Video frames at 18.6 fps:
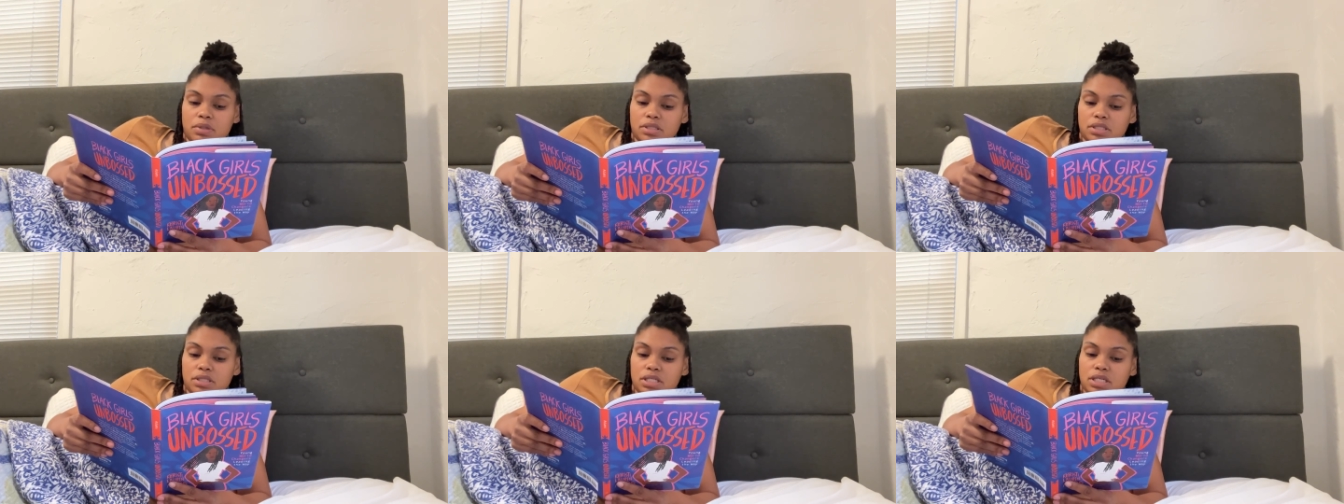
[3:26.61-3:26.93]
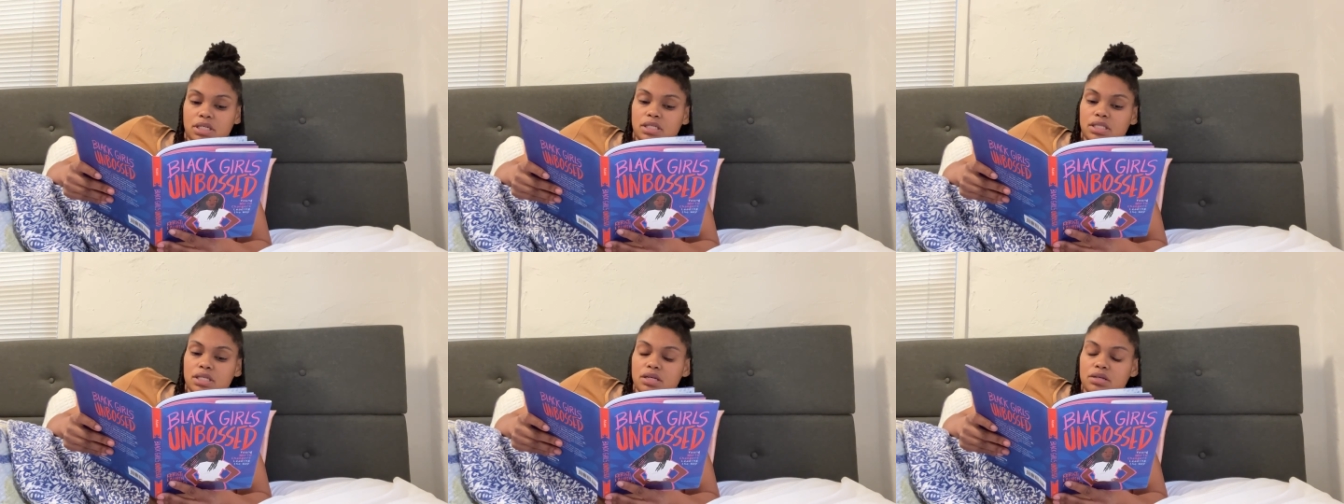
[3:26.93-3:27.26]
she
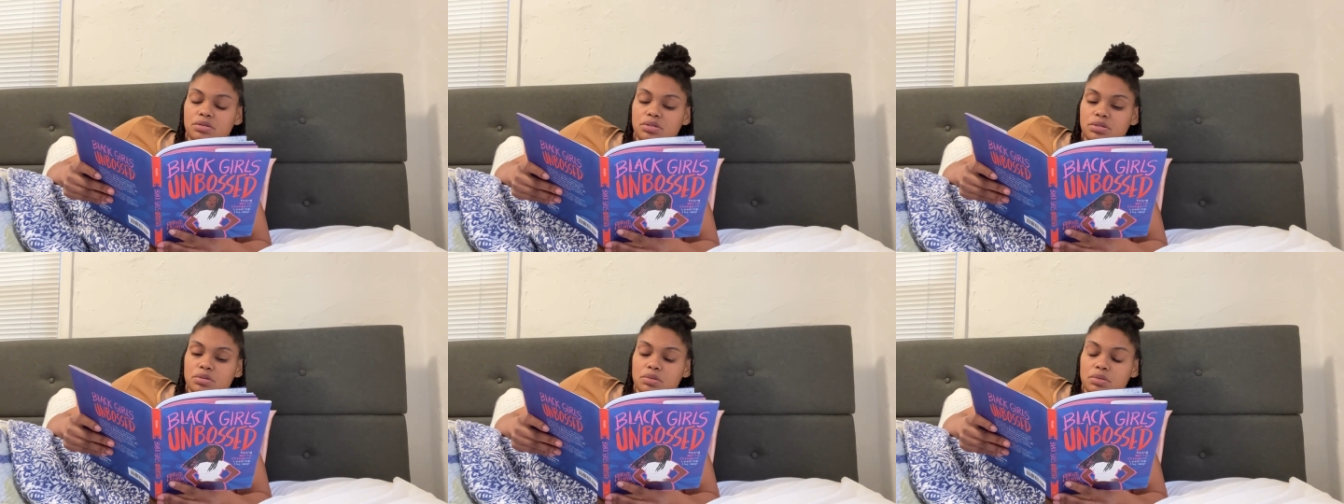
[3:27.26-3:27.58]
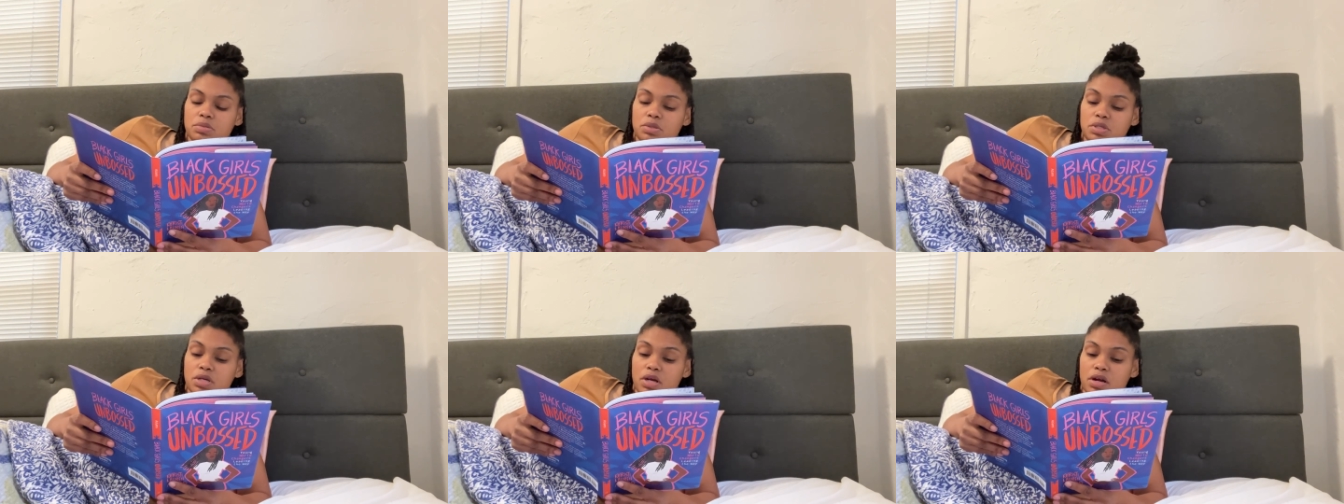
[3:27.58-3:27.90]
continued to
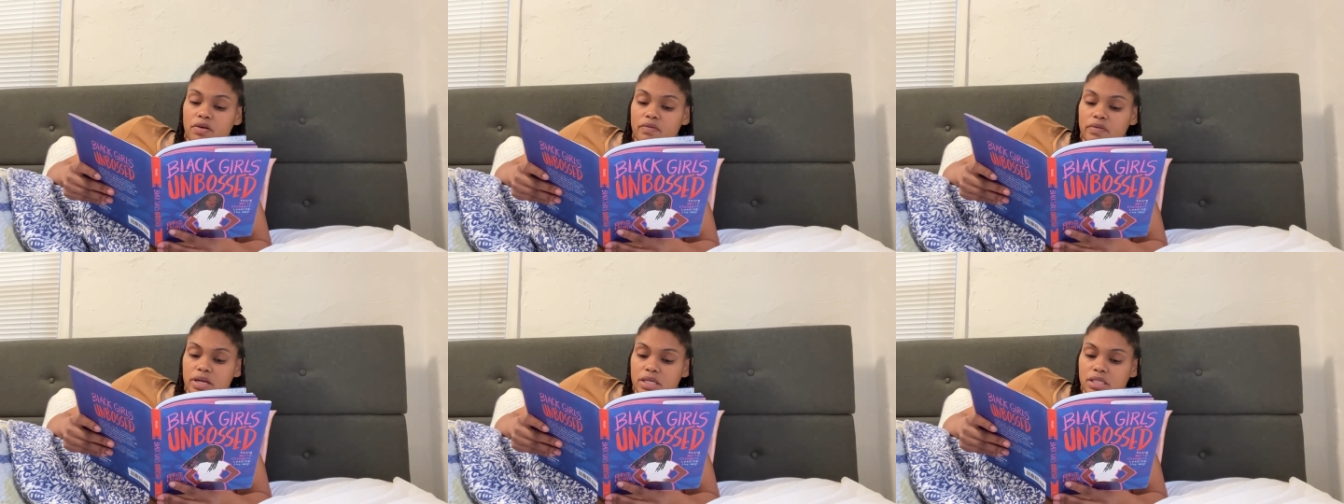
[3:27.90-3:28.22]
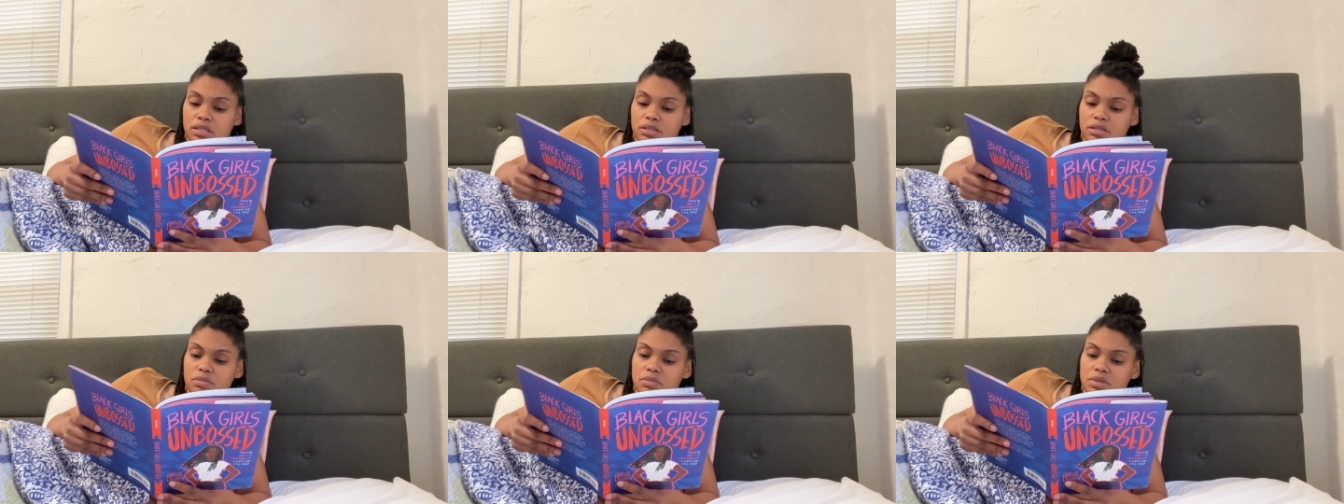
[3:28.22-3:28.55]
observe
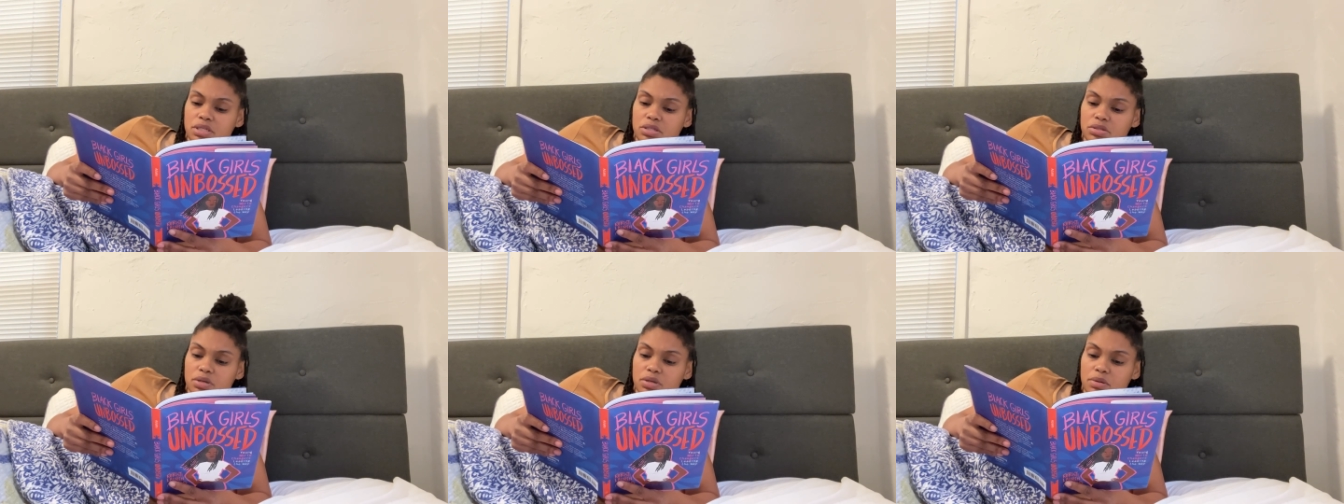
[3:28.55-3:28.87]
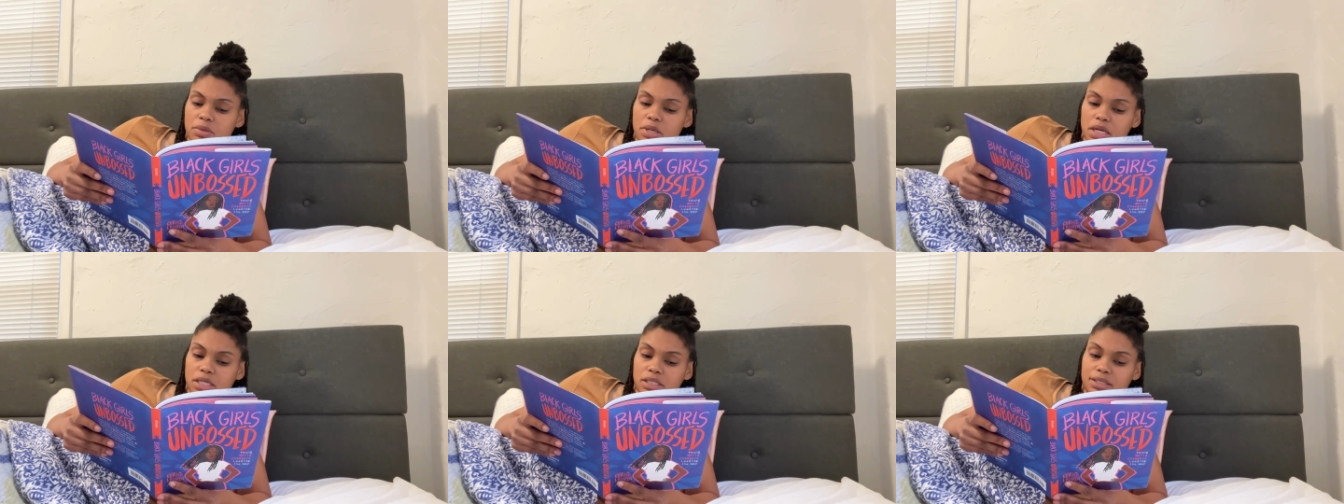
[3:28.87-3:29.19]
racism and
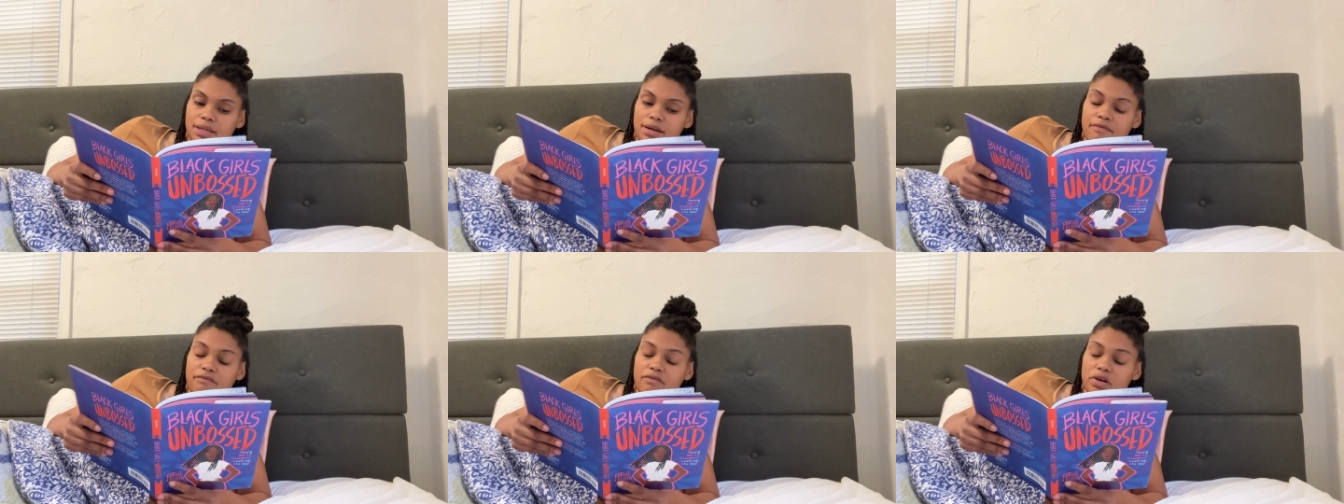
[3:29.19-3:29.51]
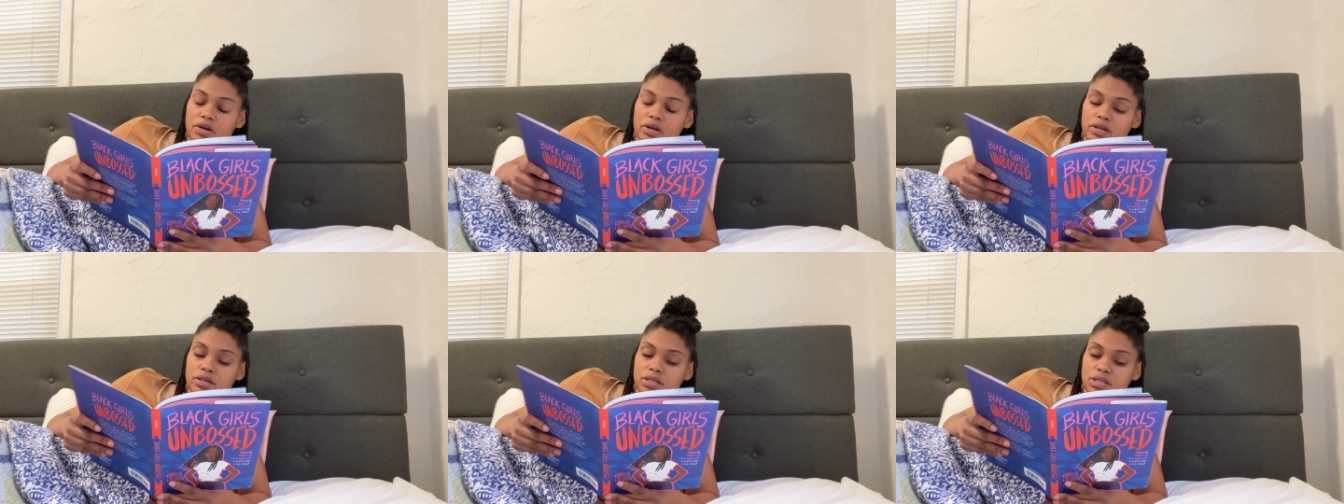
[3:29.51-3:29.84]
discrimination in
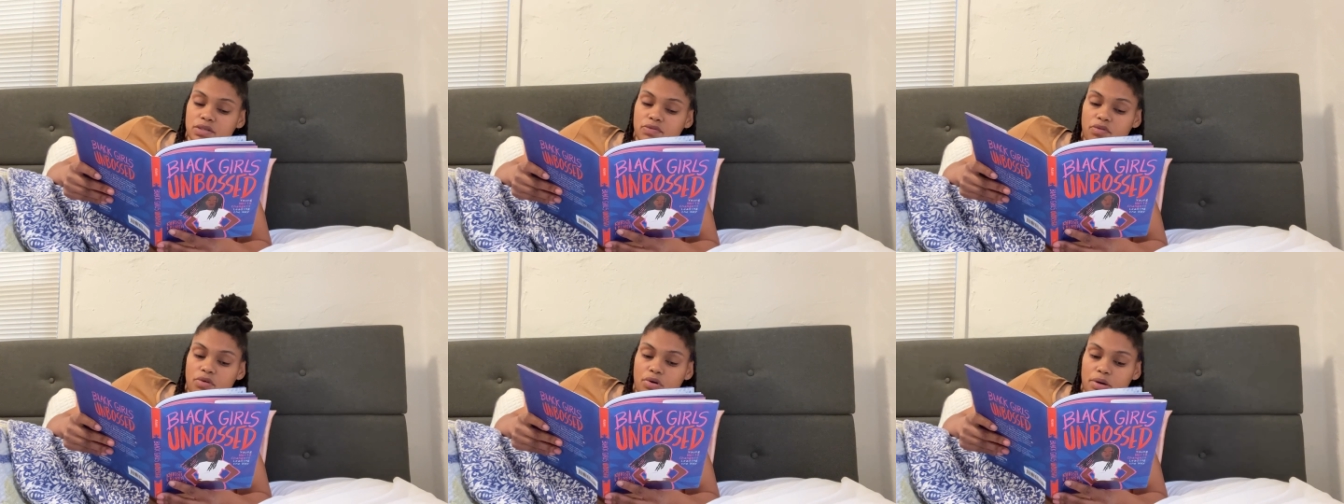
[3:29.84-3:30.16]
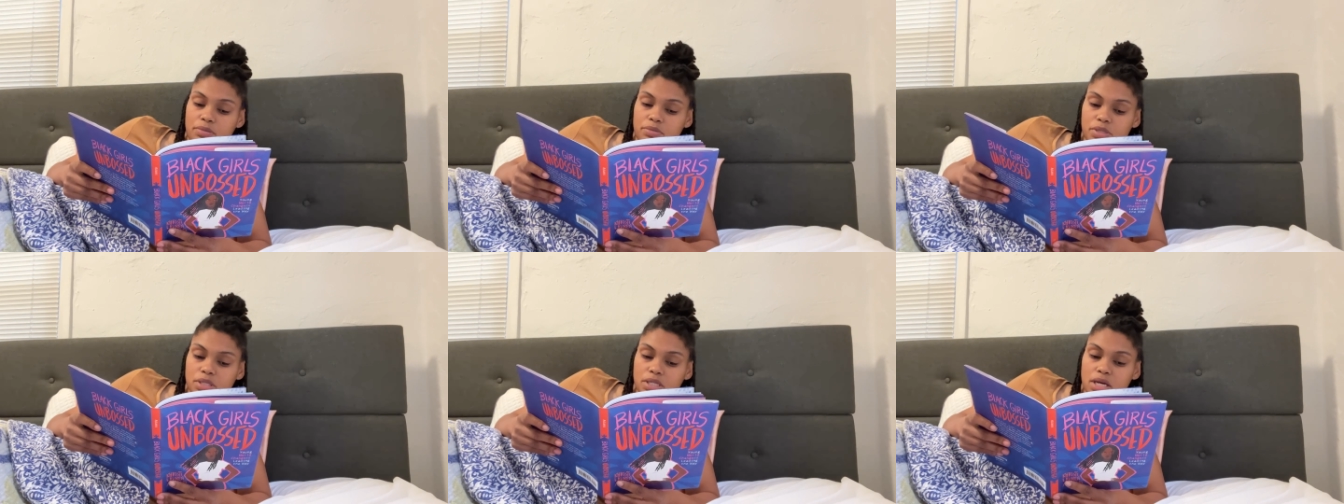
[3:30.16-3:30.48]
various
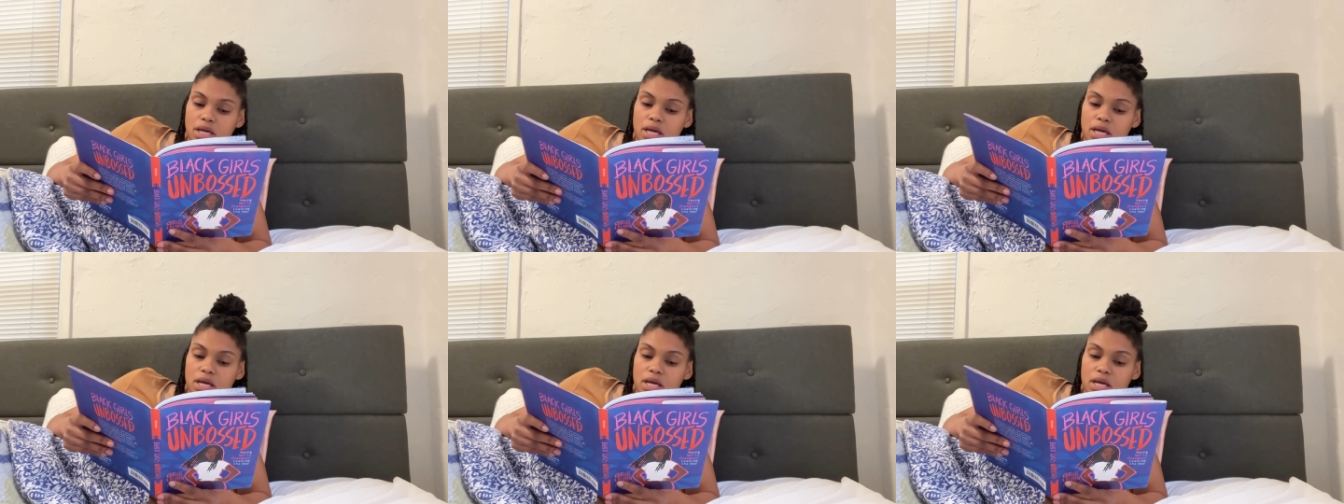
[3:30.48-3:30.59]
forms.